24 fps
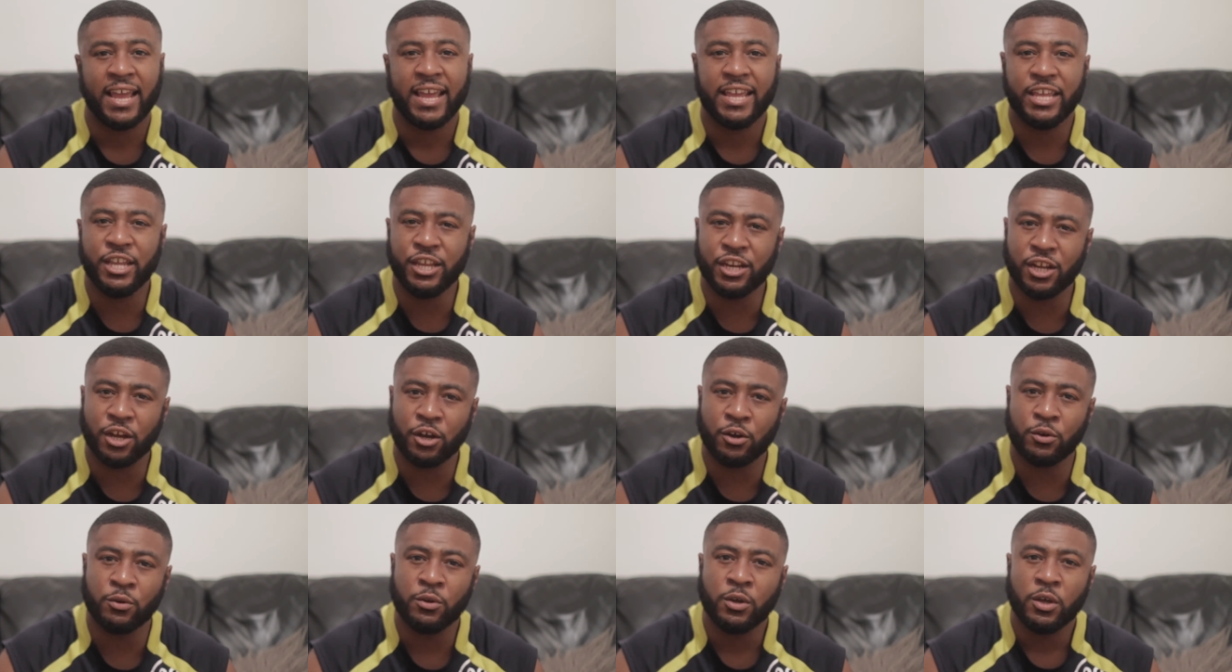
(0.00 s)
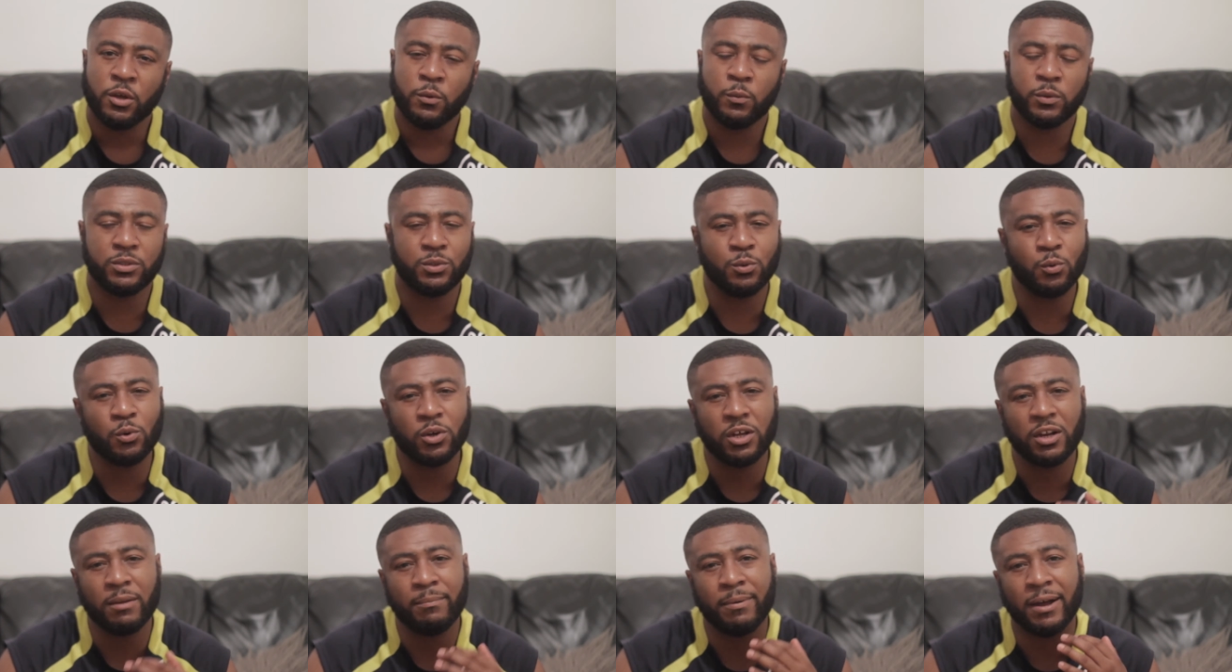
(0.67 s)
You know, we're
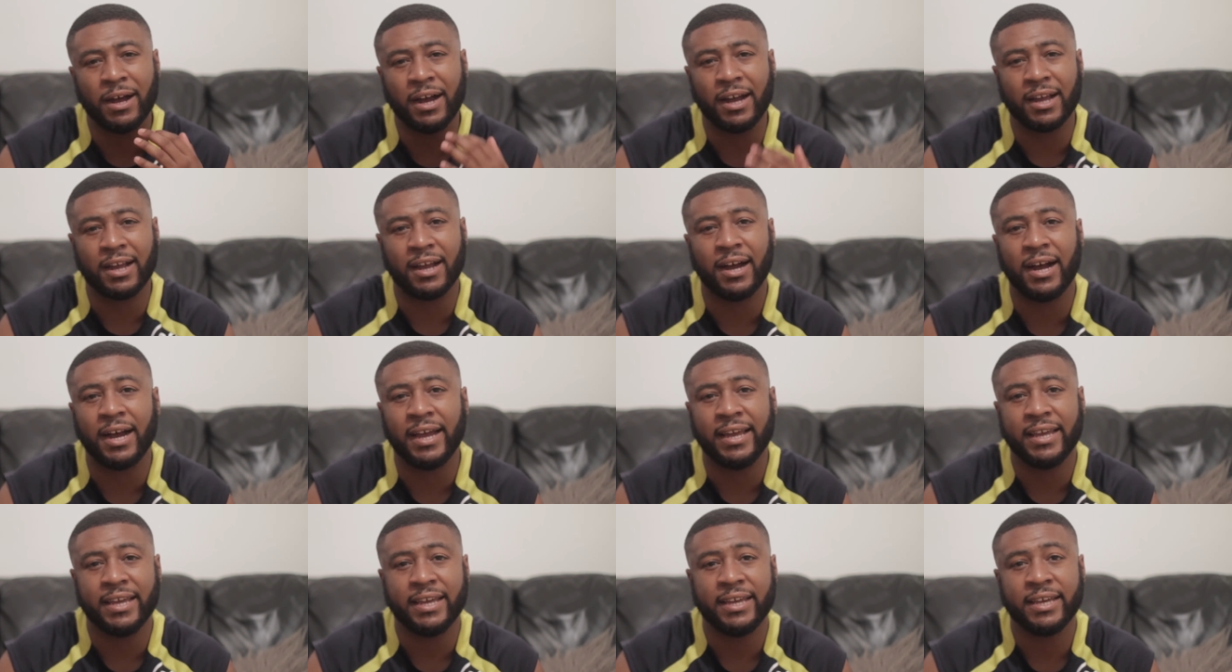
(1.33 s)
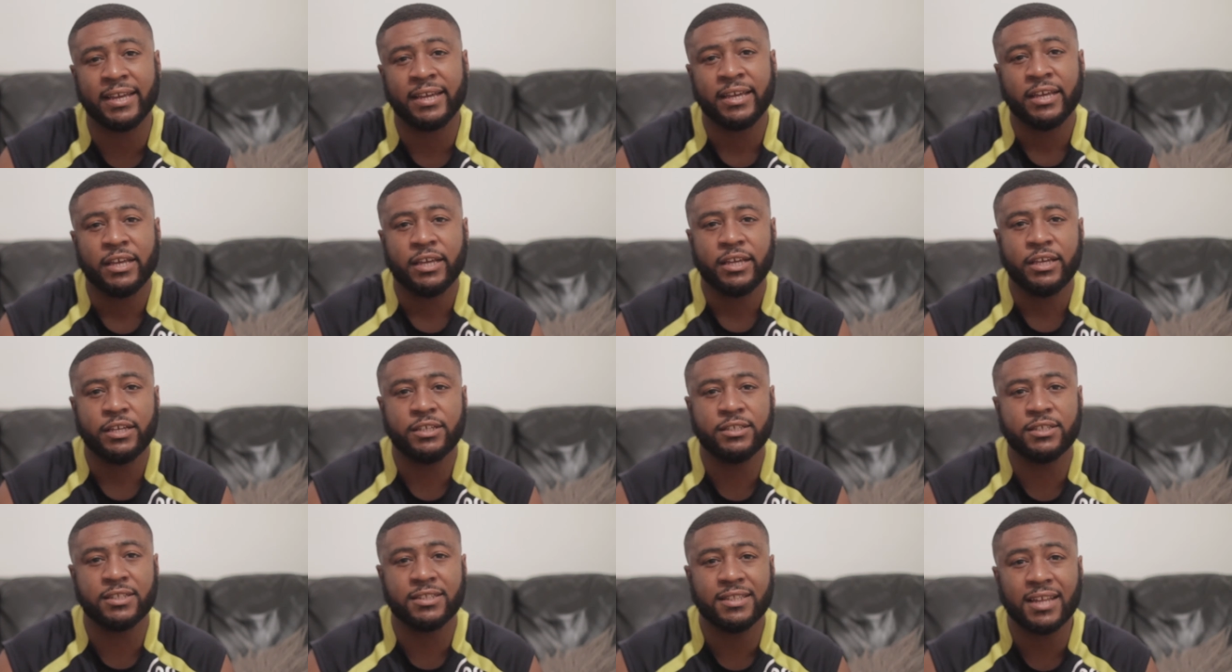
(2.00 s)
talking about a guy here,
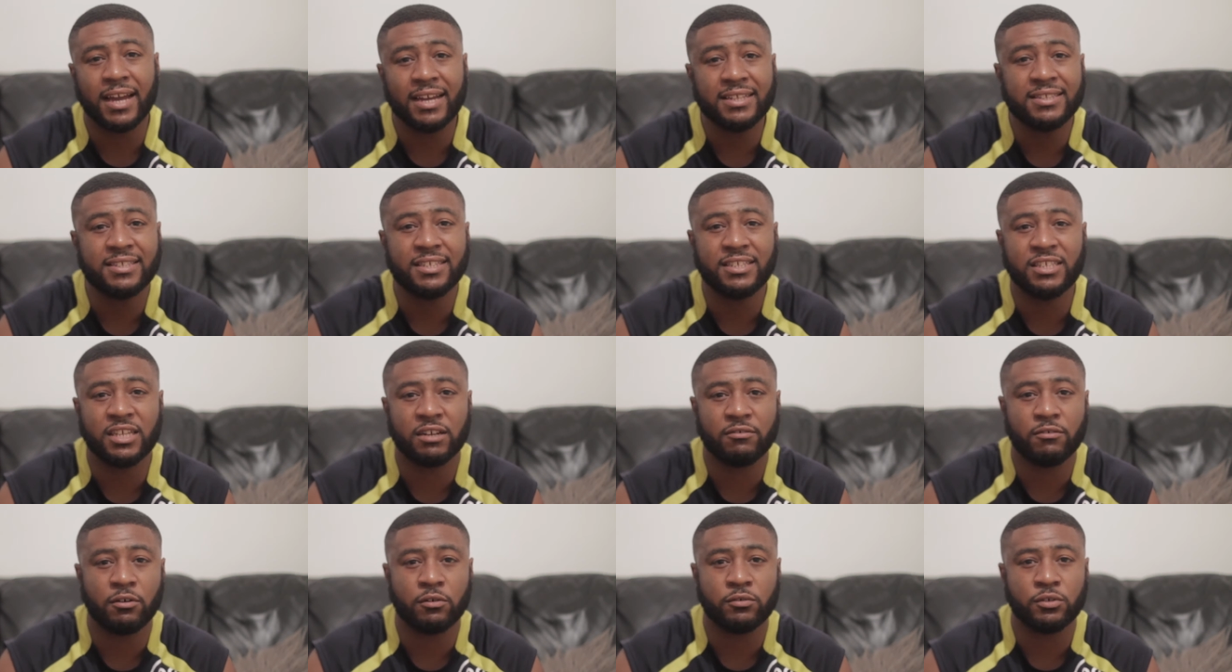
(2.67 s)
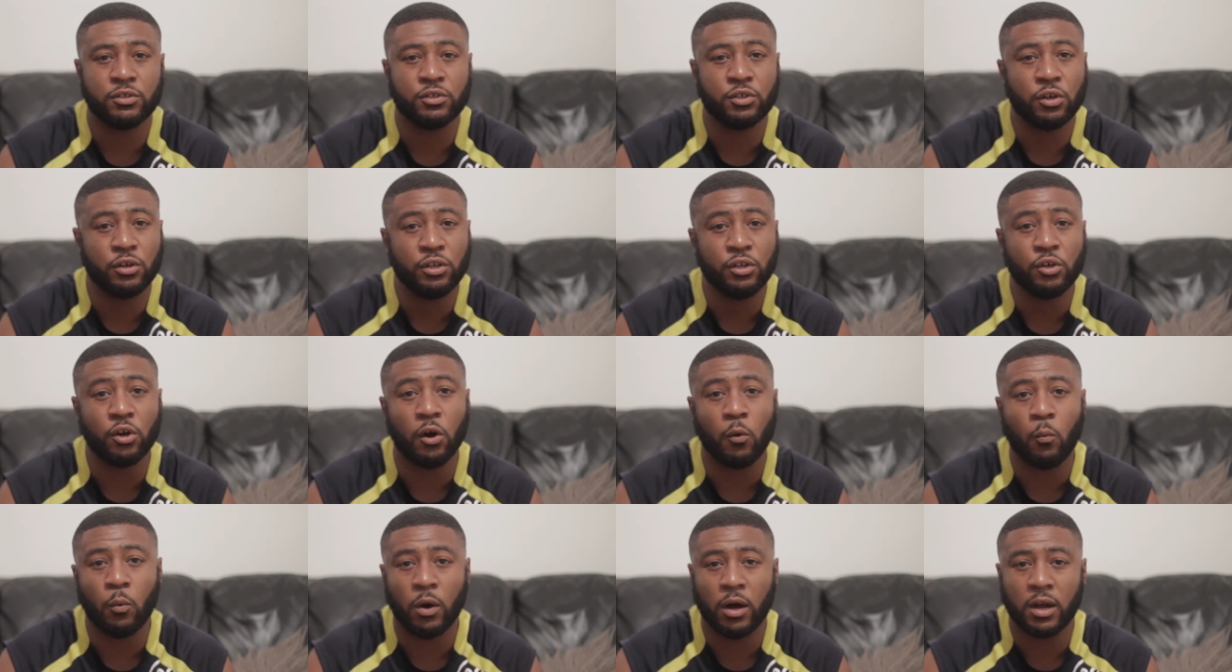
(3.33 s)
he's a 19 year old, he's only
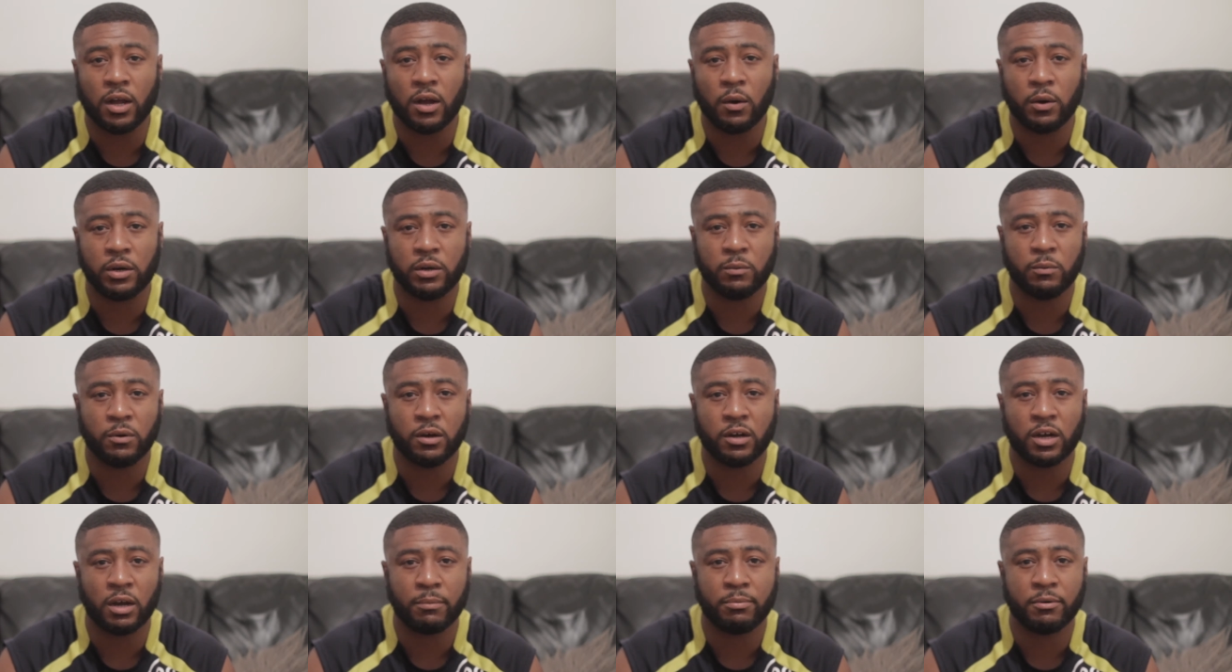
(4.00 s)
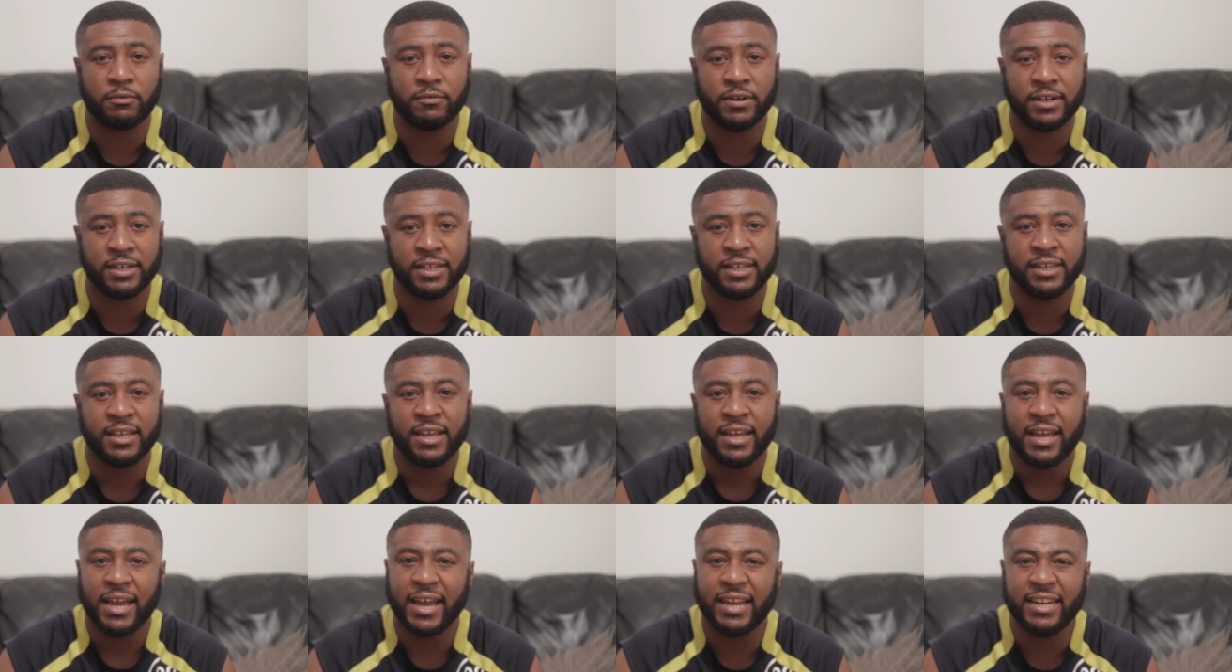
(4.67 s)
got one goal in the World Cup already,
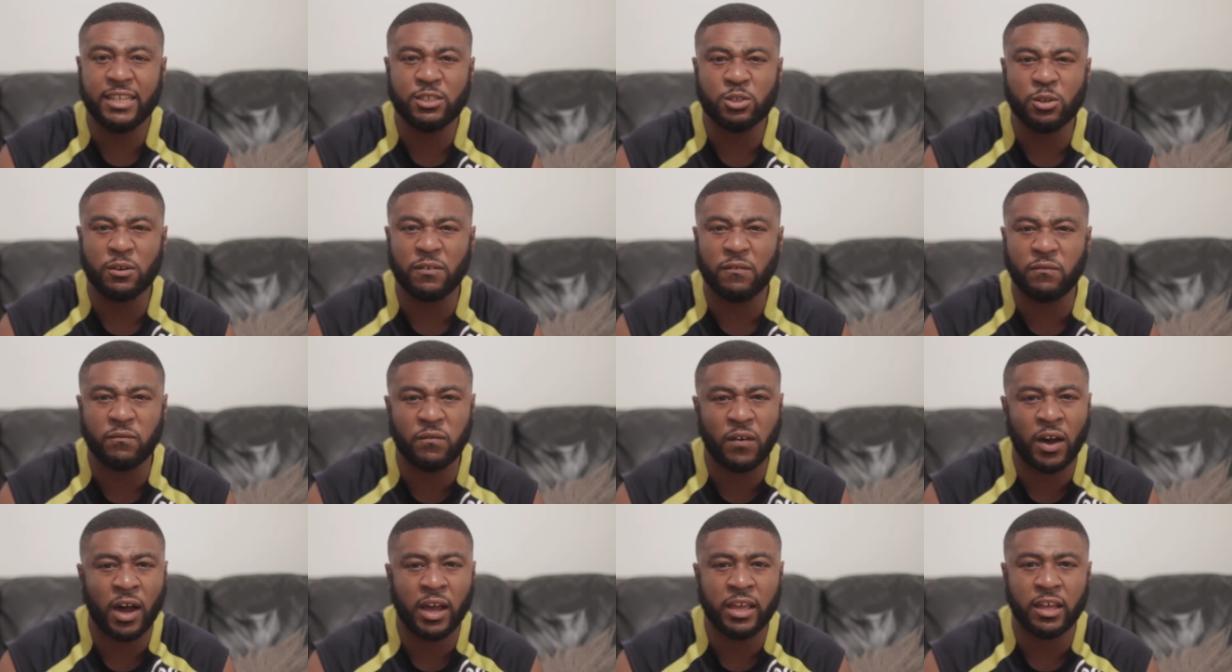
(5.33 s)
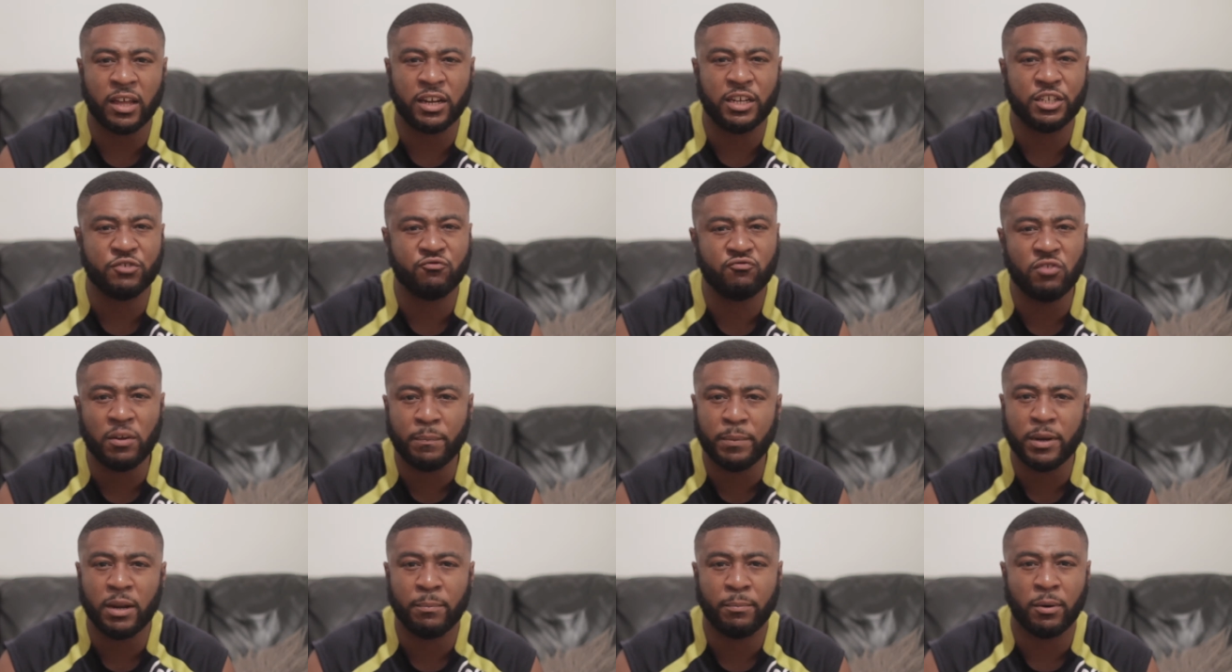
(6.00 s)
and he's on fire and he's
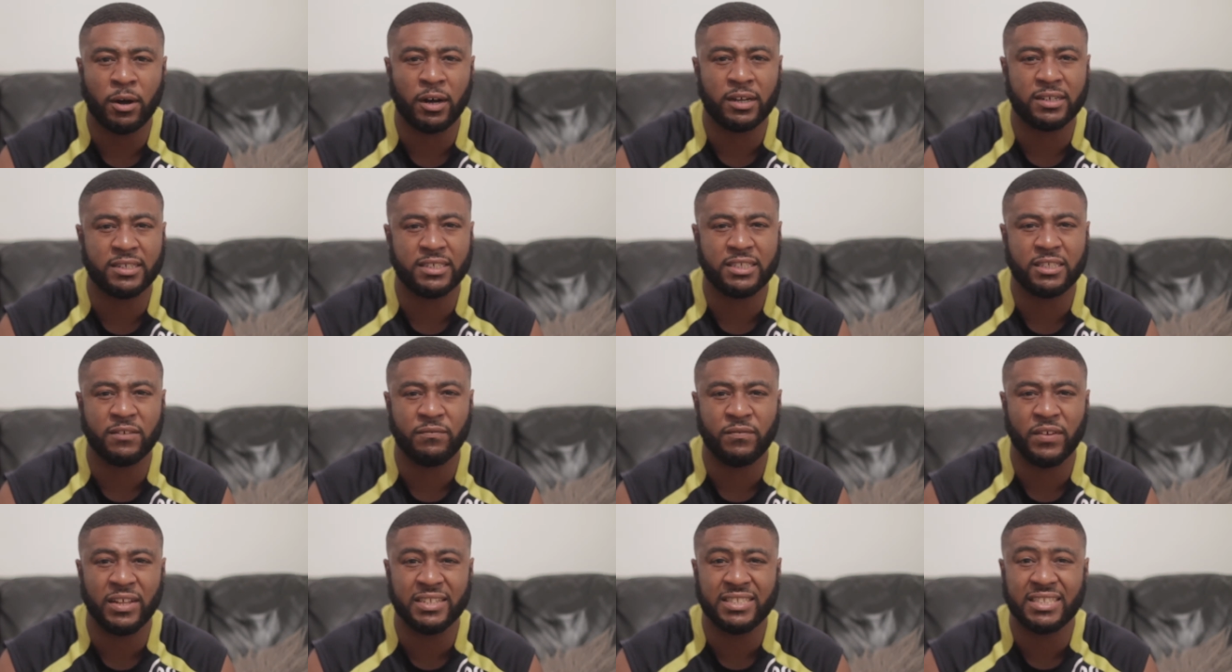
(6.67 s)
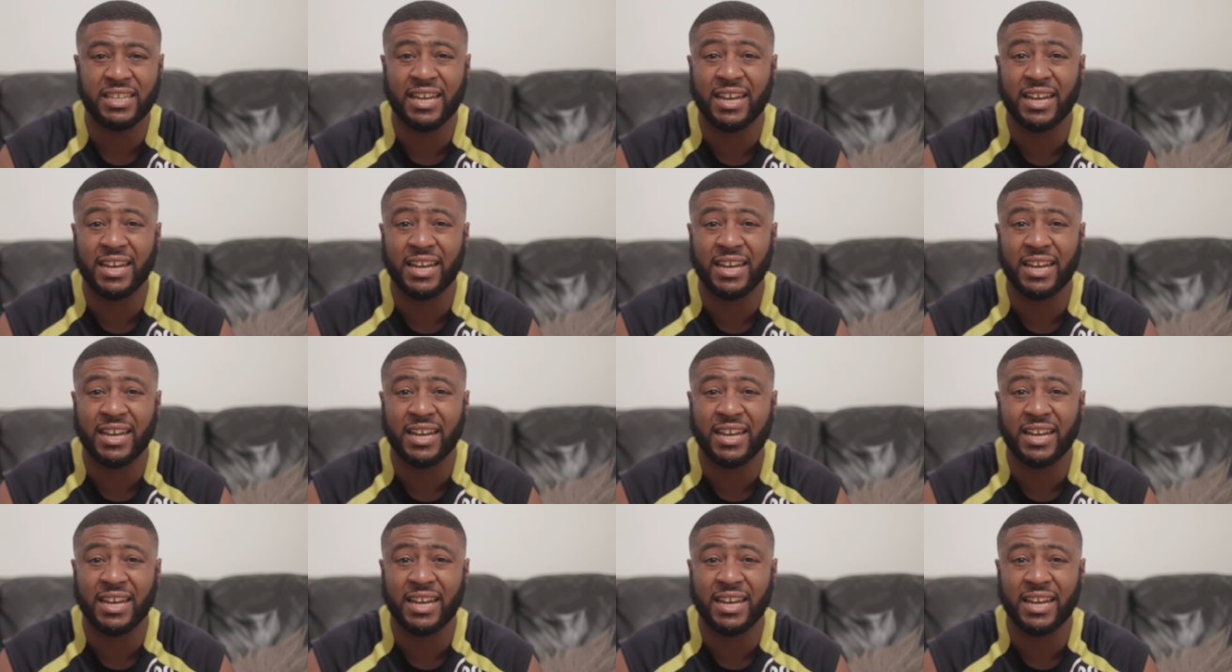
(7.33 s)
ripping apart this defence.